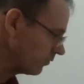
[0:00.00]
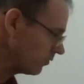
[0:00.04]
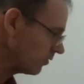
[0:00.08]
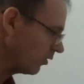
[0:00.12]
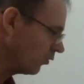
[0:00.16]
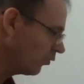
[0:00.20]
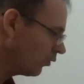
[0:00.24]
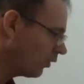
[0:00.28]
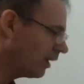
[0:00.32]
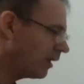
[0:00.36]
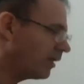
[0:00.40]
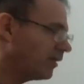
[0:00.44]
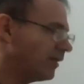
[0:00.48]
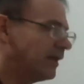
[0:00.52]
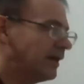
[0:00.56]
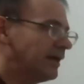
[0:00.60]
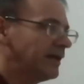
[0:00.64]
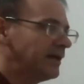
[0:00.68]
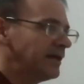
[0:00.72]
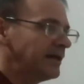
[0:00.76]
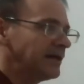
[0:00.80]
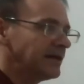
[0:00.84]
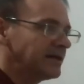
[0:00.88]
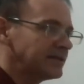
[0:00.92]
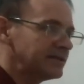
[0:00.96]
Well,
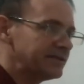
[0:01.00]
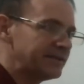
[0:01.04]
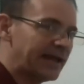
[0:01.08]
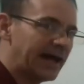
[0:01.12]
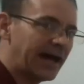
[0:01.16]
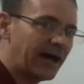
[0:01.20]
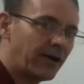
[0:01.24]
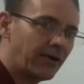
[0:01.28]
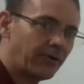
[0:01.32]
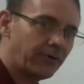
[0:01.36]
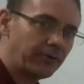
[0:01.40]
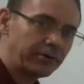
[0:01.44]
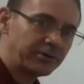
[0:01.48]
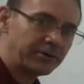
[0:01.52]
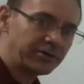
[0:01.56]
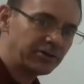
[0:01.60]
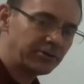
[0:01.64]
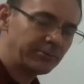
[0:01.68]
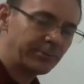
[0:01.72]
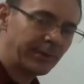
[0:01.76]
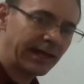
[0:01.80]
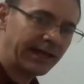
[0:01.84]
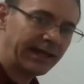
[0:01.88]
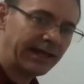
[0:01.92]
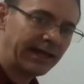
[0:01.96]
now you
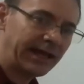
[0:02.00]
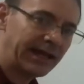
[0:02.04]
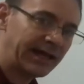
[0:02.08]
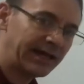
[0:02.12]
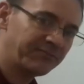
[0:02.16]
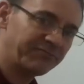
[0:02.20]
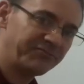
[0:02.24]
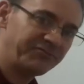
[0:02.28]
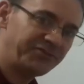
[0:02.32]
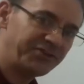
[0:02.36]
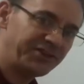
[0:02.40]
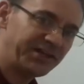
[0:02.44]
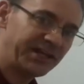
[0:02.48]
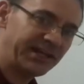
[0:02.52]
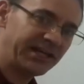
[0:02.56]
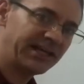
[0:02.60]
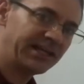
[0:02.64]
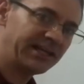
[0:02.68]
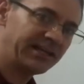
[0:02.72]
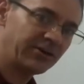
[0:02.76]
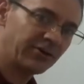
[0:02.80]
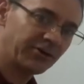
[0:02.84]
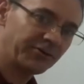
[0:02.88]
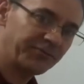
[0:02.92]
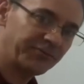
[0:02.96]
might have
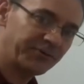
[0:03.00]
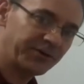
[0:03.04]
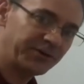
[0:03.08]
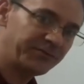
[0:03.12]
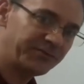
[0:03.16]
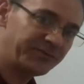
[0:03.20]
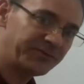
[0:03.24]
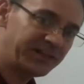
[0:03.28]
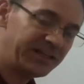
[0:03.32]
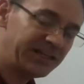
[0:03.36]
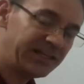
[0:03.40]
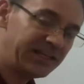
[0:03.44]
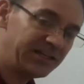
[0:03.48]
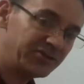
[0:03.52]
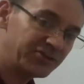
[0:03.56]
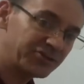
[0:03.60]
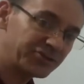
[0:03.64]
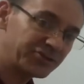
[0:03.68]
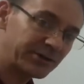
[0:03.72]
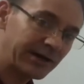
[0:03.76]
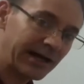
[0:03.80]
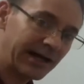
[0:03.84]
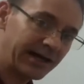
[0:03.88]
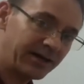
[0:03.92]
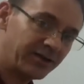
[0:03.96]
10 or 15
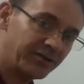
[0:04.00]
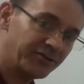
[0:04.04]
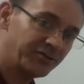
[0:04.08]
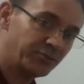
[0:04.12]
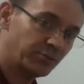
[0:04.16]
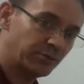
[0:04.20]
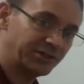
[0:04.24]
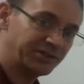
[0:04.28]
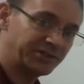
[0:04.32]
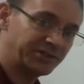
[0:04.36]
trials, which